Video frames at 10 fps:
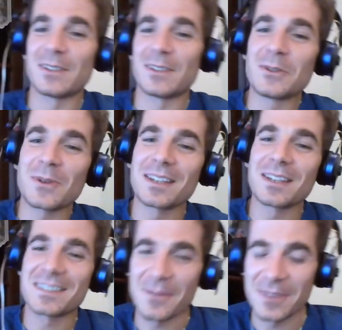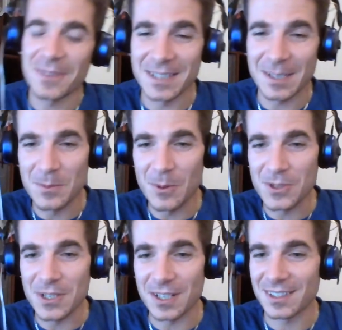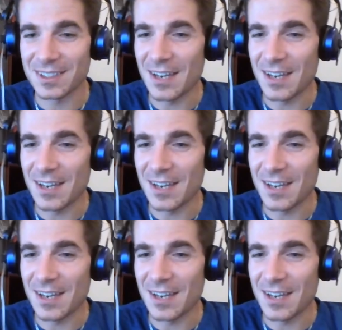when you create something, some new project,